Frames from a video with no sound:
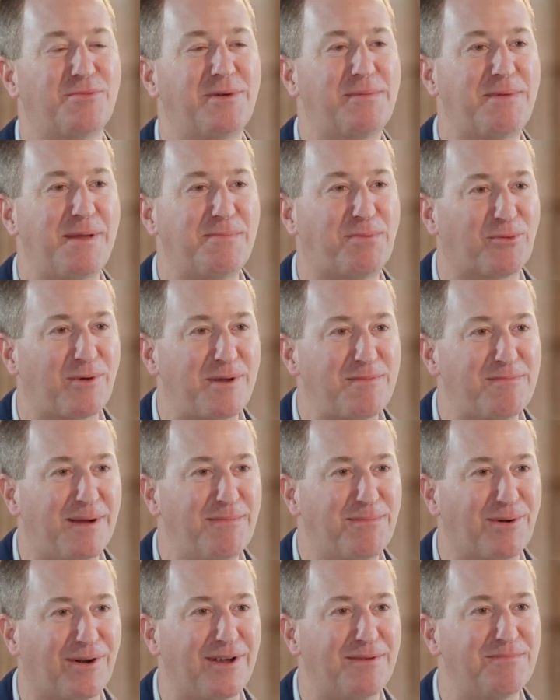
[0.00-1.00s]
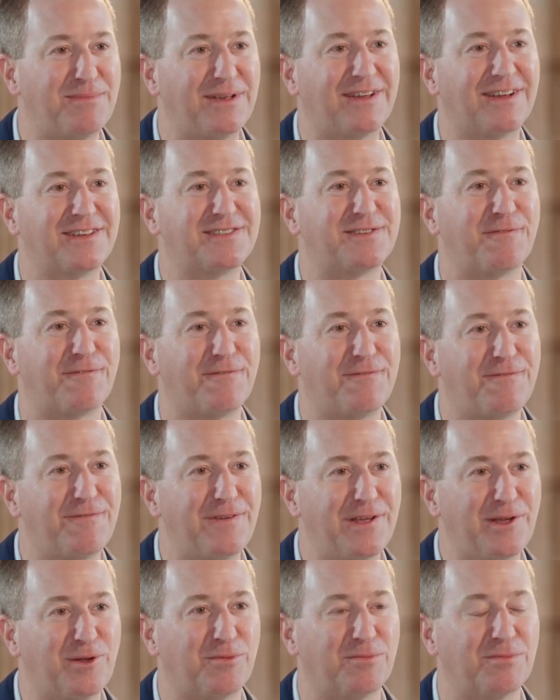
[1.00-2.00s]
many people remember him because of
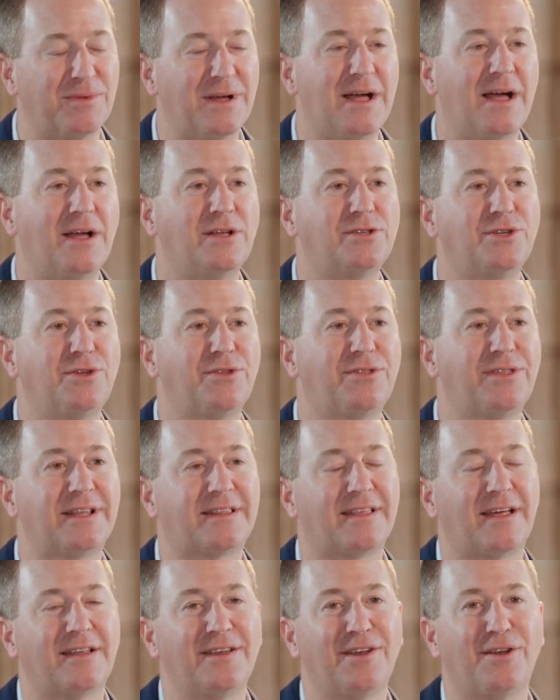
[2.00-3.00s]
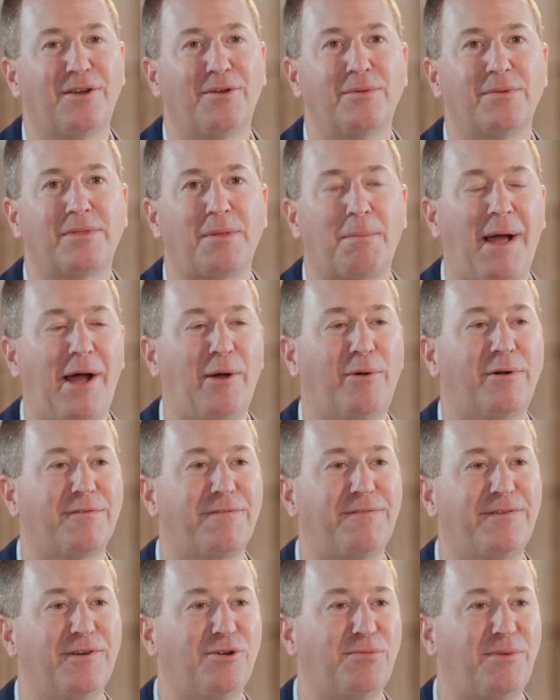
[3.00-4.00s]
film. Do you think that, the power
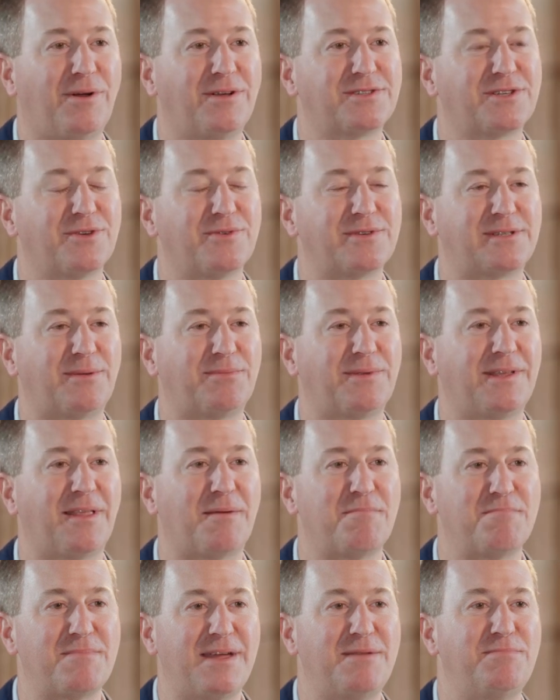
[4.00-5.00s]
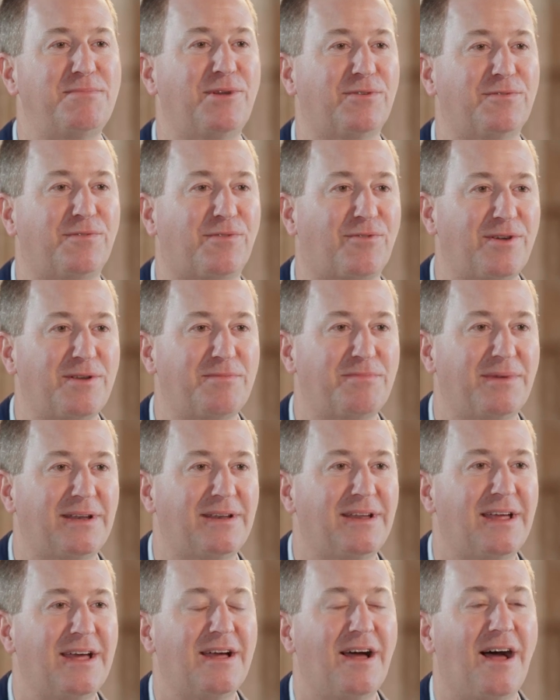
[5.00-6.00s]
of film also is something that made Milton Friedman
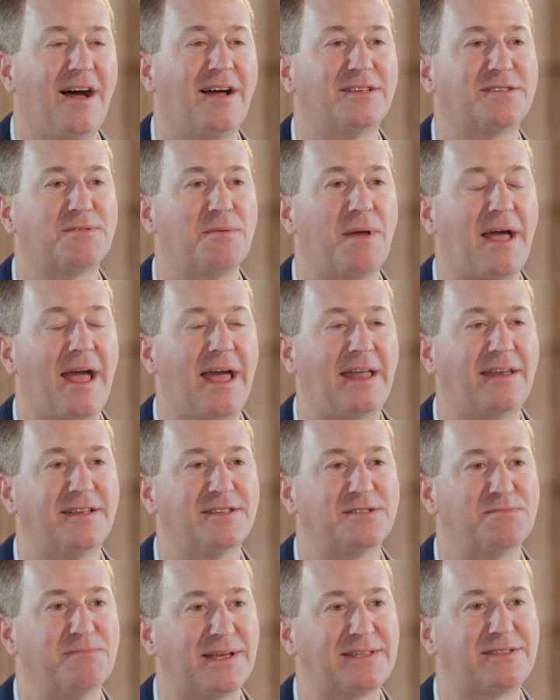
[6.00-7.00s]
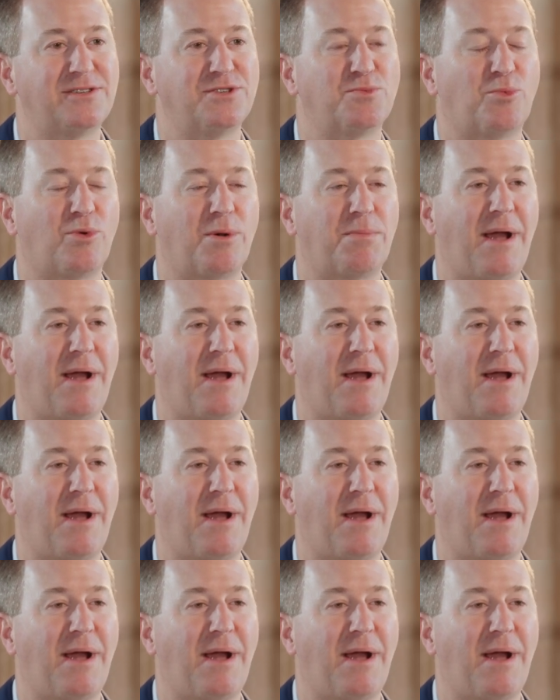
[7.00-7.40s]
and his message more